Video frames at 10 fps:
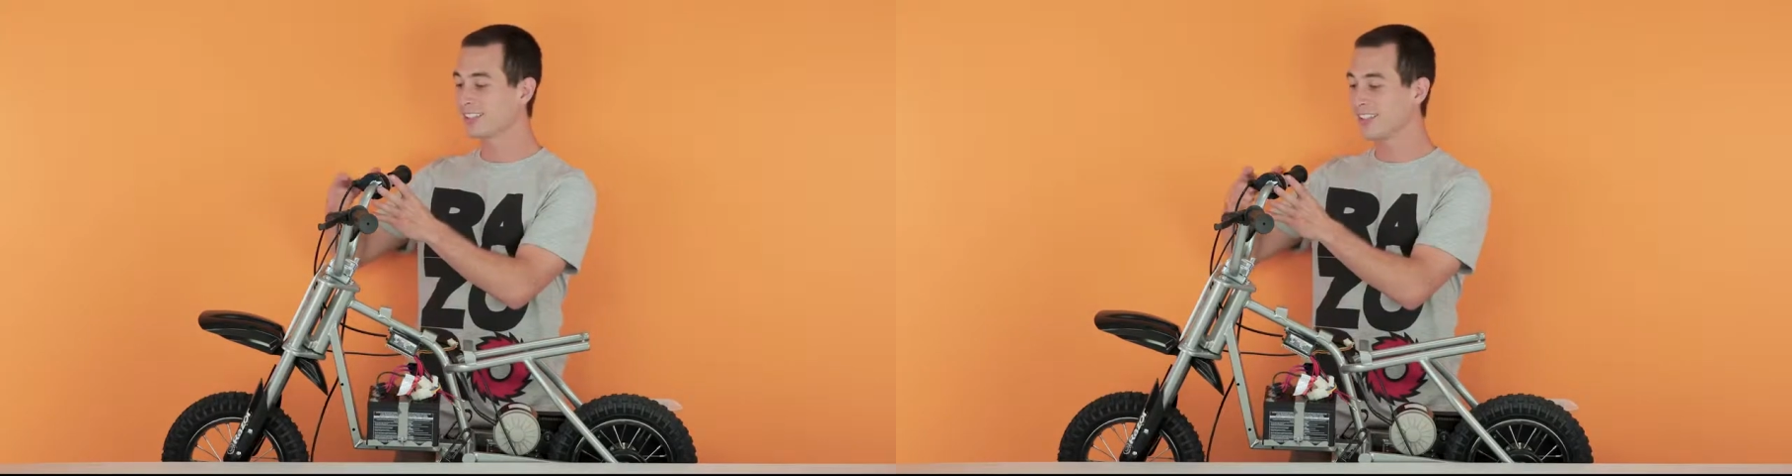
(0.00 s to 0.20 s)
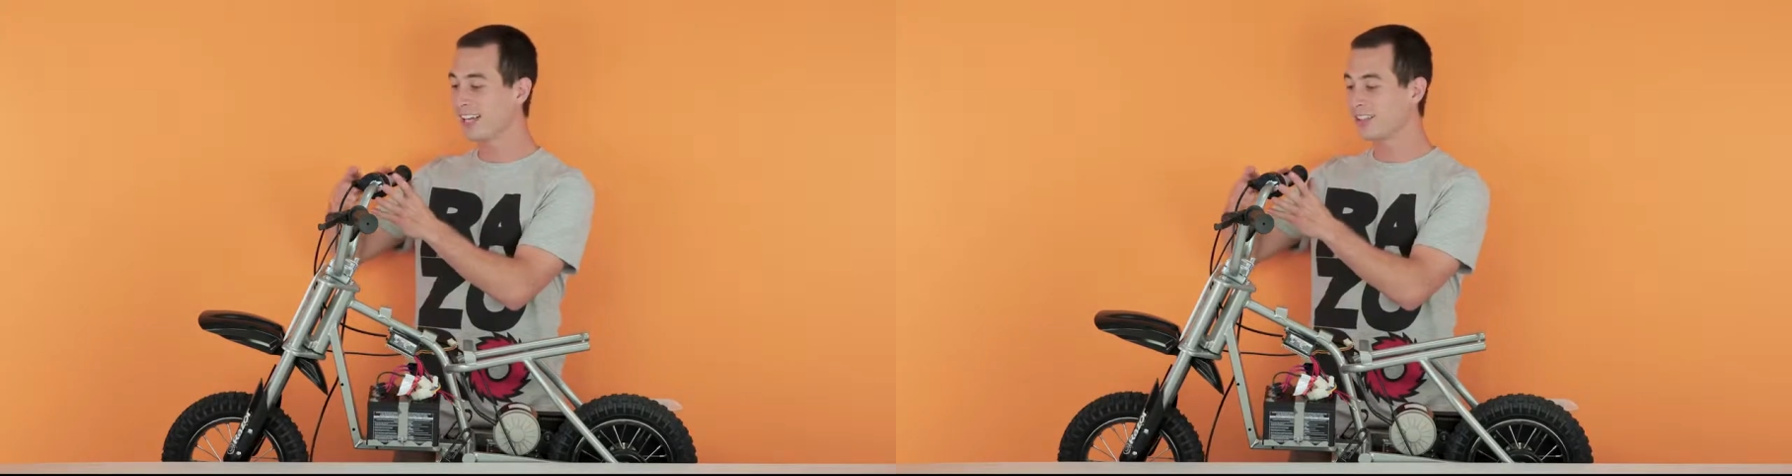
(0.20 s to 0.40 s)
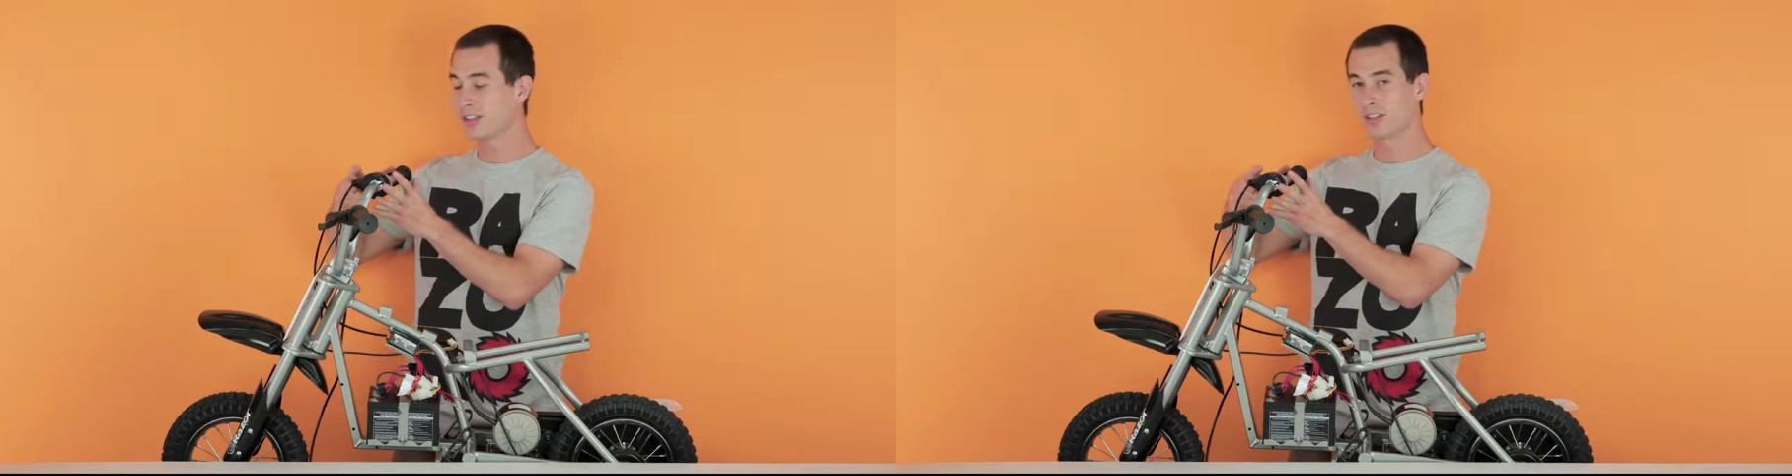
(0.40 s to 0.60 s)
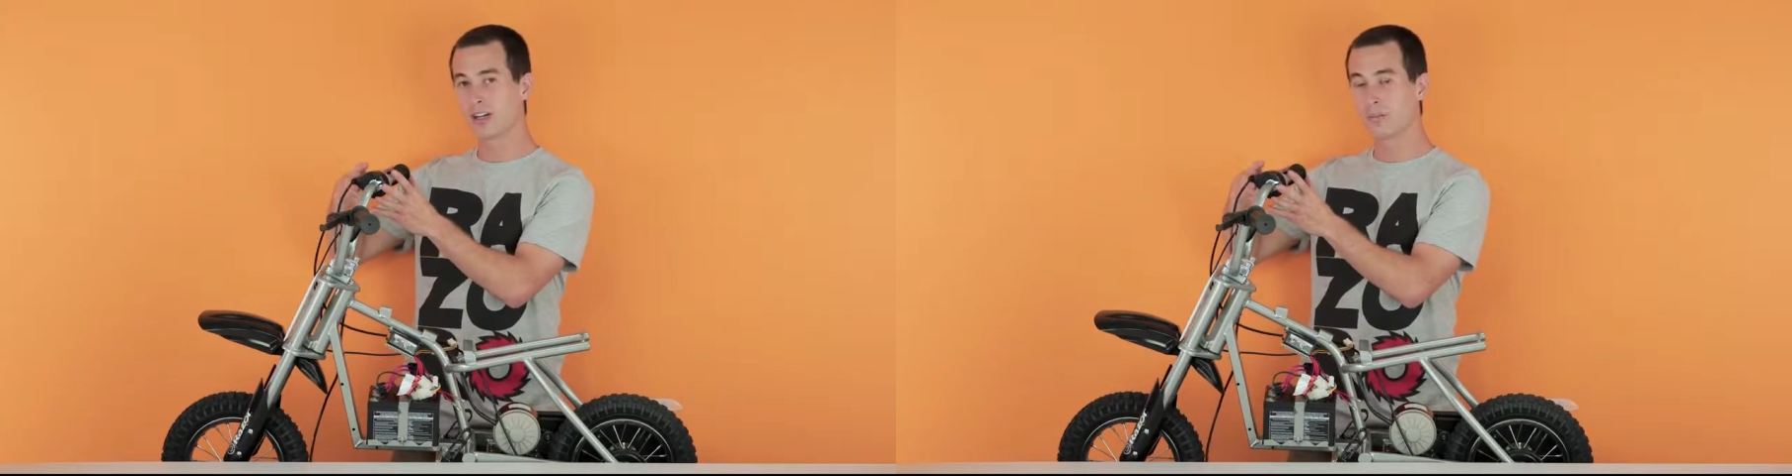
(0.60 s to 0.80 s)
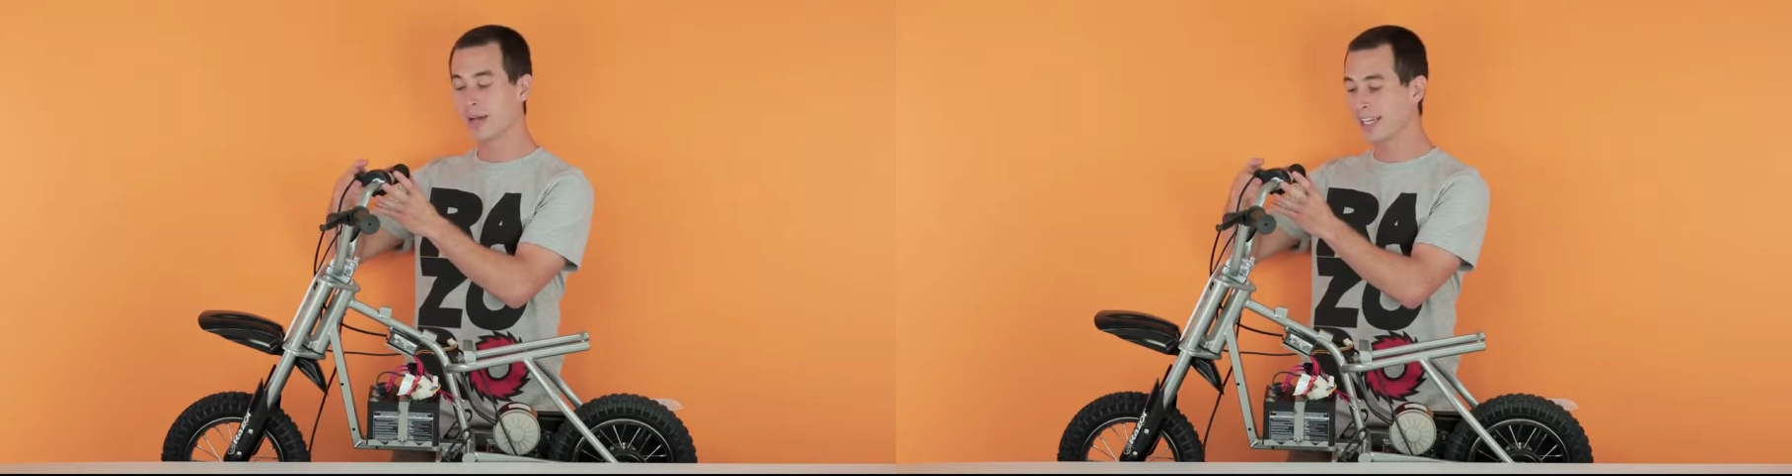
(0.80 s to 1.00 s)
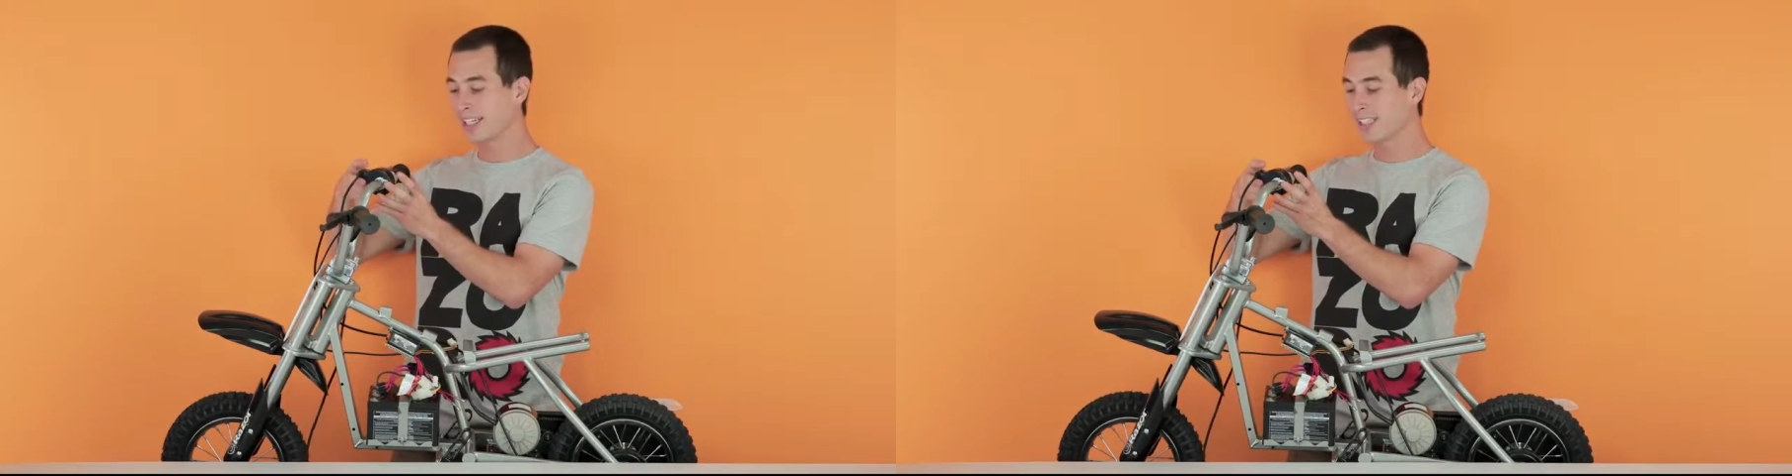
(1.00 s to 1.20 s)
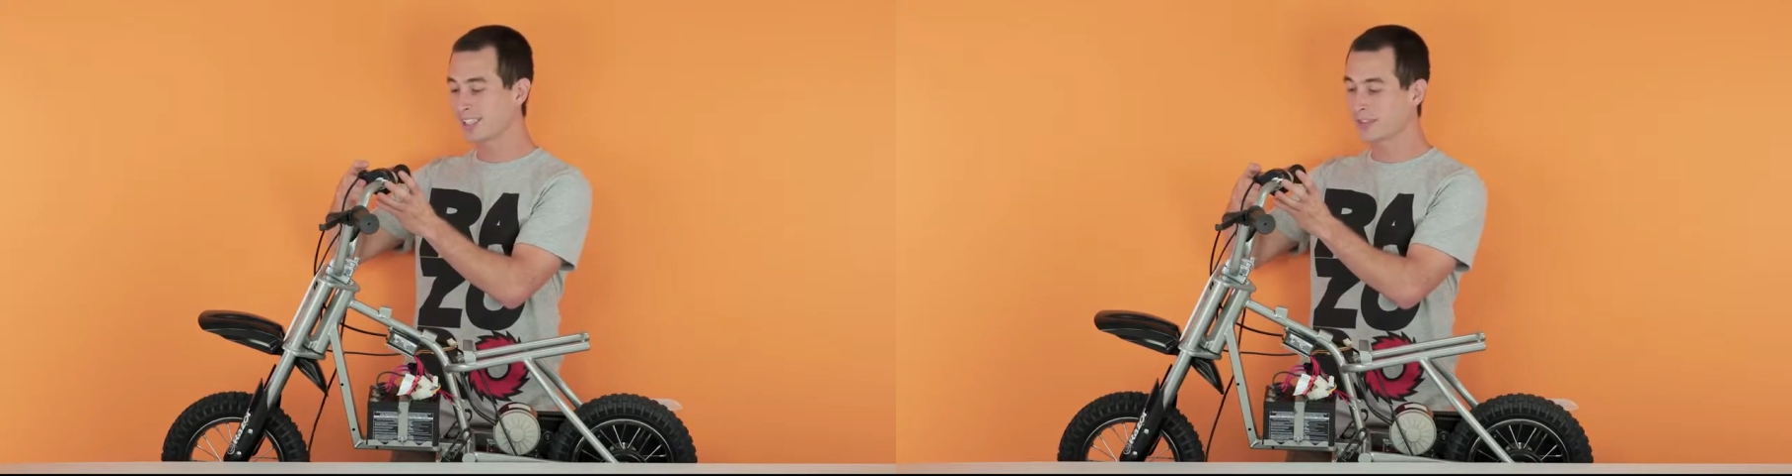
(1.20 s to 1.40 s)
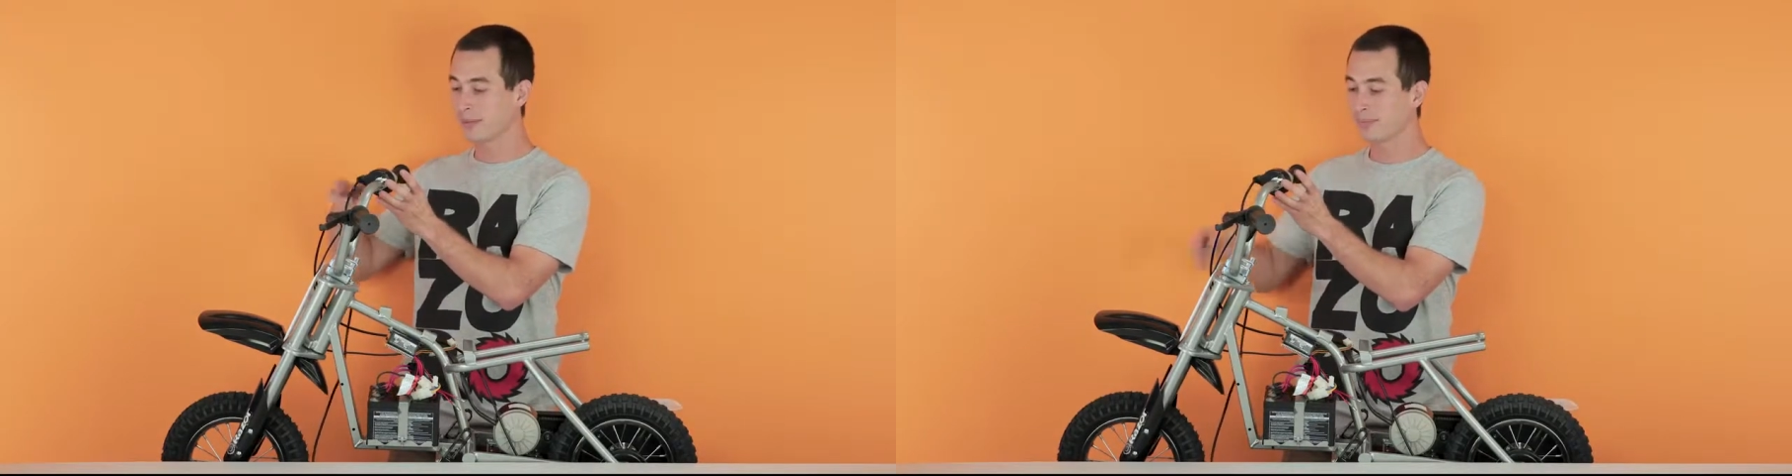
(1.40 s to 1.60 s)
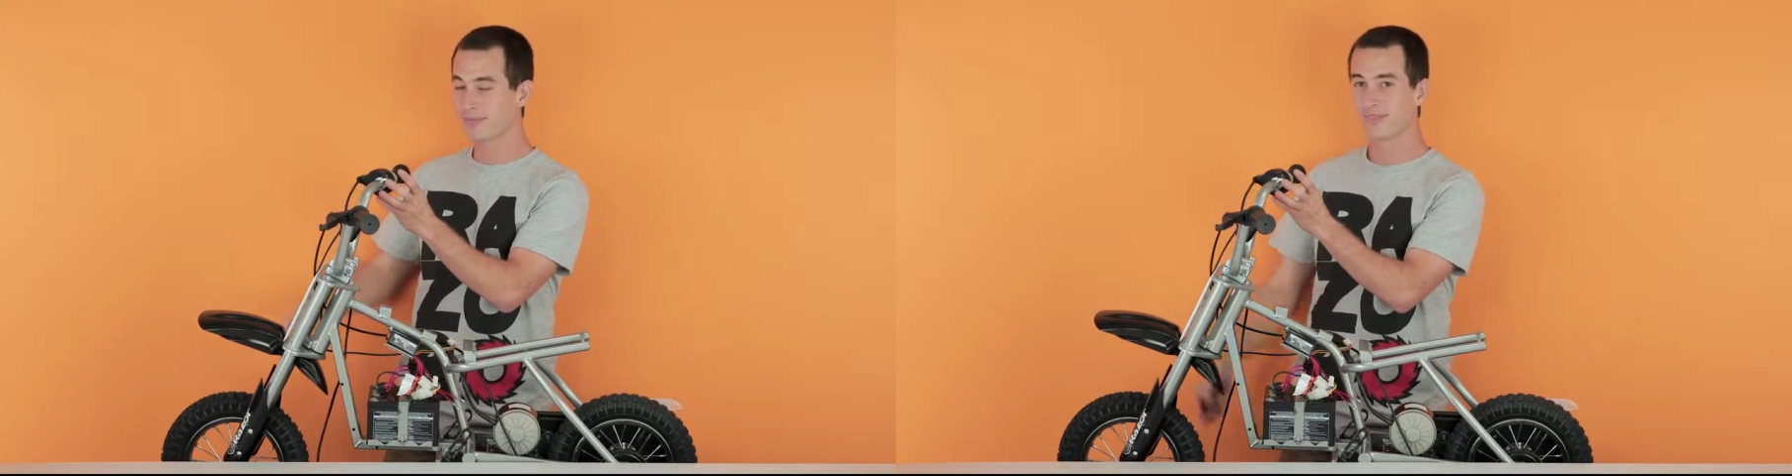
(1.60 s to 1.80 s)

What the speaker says: slide your throttle back against the grip.